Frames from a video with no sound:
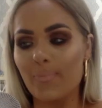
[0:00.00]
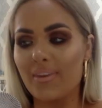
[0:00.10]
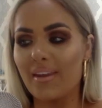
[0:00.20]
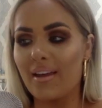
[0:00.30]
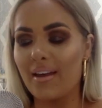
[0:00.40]

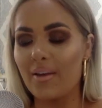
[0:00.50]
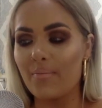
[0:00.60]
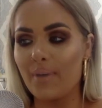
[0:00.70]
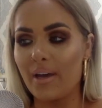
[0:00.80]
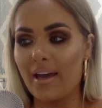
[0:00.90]

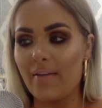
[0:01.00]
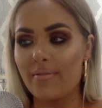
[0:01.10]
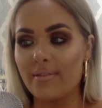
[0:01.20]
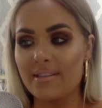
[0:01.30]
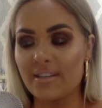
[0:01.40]
I have
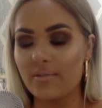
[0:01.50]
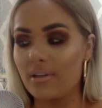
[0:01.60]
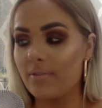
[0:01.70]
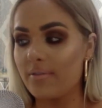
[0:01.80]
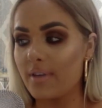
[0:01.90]
the
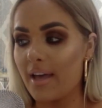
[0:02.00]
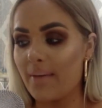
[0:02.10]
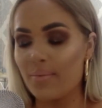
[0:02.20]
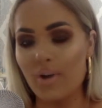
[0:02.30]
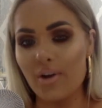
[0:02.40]
self-love
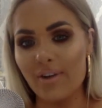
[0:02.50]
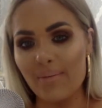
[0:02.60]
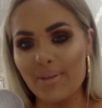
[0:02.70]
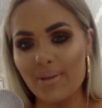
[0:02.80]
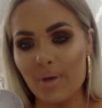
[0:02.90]

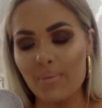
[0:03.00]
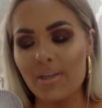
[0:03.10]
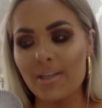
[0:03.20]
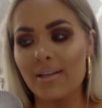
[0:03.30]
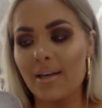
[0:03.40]
program at the
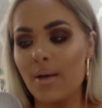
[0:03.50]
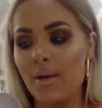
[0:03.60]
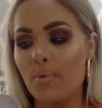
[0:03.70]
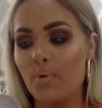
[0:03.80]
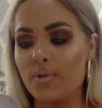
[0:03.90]
moment,
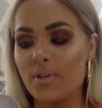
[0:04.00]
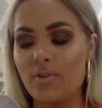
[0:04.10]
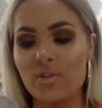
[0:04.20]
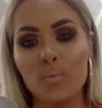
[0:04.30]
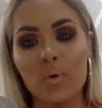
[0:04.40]
but also
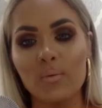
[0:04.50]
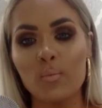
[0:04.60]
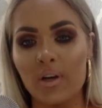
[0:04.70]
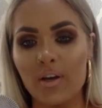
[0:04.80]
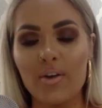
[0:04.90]
just
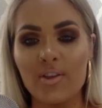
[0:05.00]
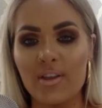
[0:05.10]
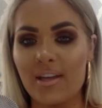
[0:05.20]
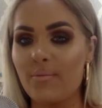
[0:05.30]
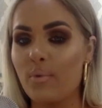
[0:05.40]
one-on-one
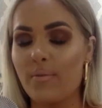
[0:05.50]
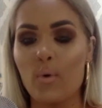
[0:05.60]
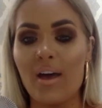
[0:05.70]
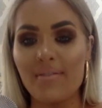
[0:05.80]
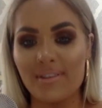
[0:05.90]
coaching with
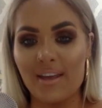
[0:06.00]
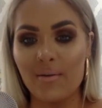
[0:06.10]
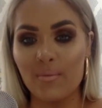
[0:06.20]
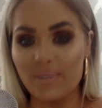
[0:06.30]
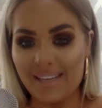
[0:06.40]
whatever they
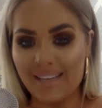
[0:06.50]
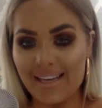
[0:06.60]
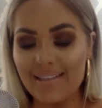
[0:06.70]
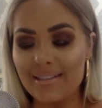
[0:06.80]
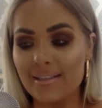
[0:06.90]

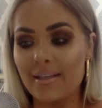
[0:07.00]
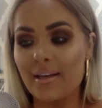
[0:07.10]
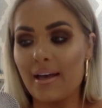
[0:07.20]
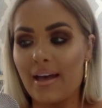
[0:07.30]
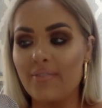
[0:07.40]
need.
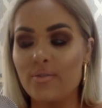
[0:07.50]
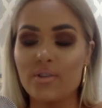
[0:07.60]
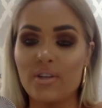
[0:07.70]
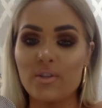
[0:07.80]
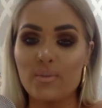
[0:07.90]
And
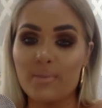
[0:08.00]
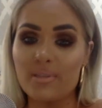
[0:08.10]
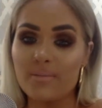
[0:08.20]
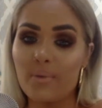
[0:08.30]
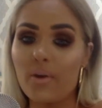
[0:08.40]
also I do
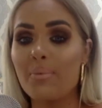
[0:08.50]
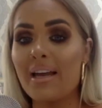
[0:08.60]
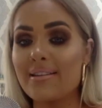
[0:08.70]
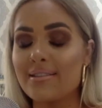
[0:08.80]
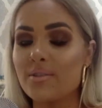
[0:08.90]
bespoke
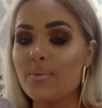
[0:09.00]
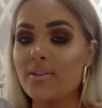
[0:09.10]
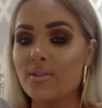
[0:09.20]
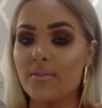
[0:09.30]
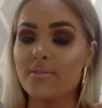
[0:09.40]
plans as
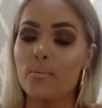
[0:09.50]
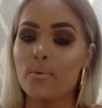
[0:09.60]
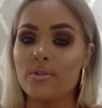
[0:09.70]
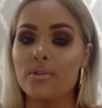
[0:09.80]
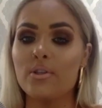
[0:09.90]
well. So if someone
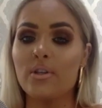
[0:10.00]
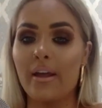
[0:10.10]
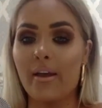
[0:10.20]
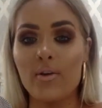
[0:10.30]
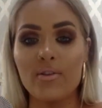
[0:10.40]
wants to do
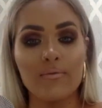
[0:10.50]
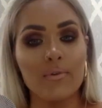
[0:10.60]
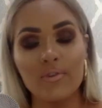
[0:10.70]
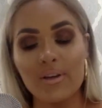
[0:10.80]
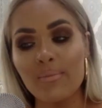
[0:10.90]
like coaching
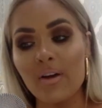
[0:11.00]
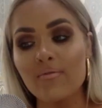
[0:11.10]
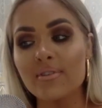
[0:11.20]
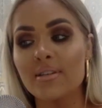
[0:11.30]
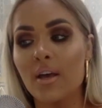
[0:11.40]
for 3
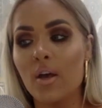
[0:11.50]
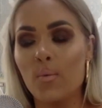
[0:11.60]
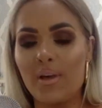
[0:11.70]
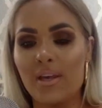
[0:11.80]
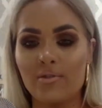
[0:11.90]
months,
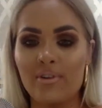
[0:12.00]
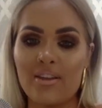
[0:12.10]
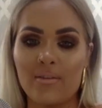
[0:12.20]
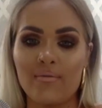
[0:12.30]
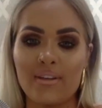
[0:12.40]
we can
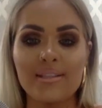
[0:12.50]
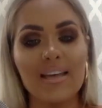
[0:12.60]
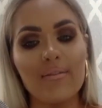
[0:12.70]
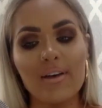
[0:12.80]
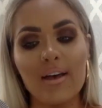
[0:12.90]
arrange something
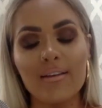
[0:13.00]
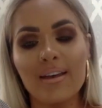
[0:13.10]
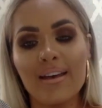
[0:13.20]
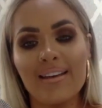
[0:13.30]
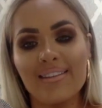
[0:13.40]
together
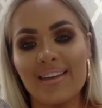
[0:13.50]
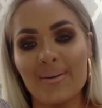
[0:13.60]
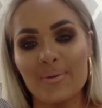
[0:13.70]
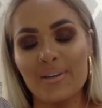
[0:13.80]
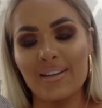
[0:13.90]

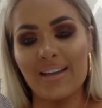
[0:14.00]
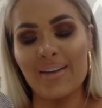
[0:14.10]
that will,